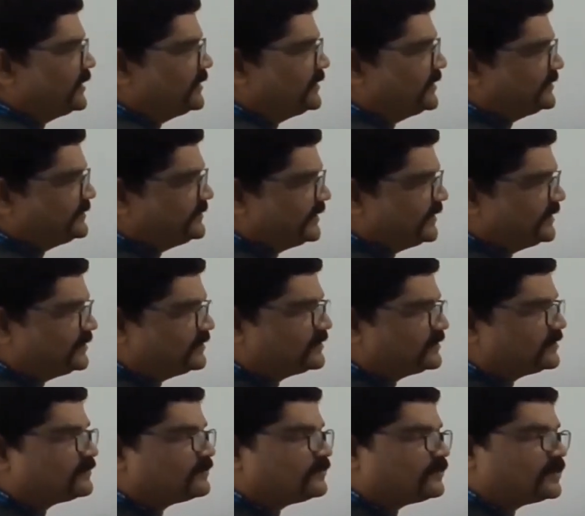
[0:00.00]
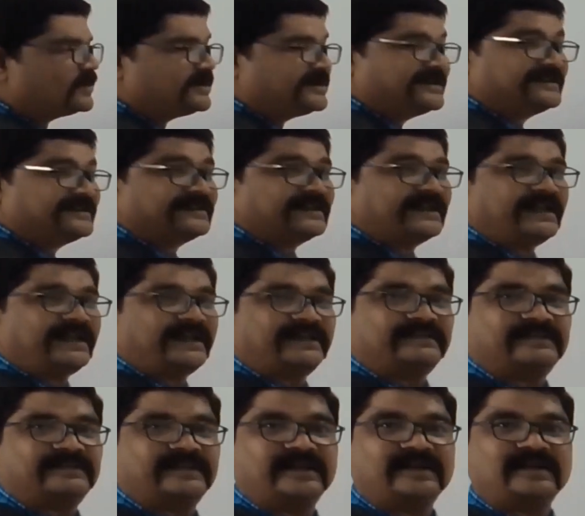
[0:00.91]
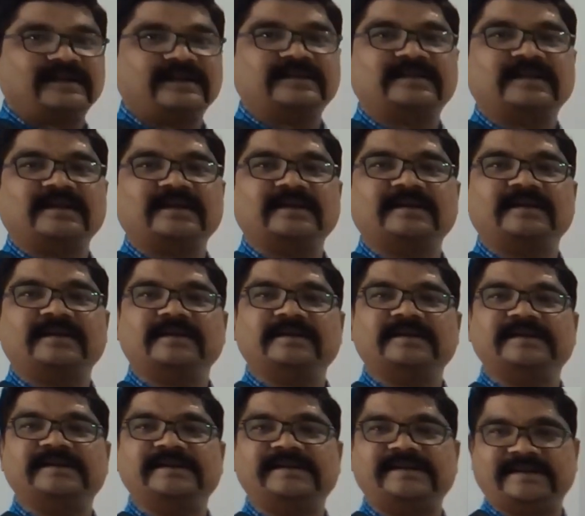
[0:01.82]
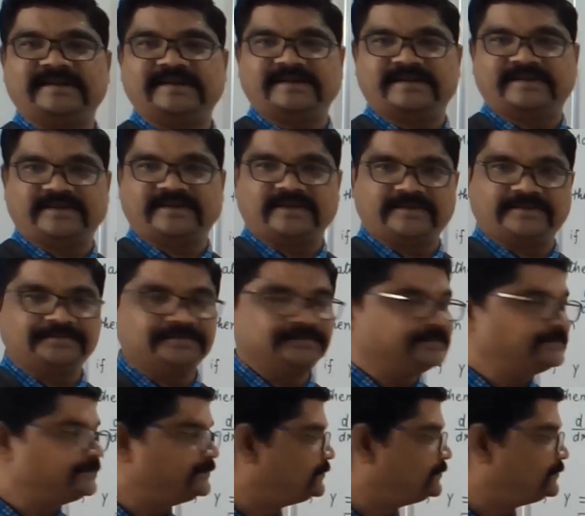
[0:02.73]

understand what is exactly the integration.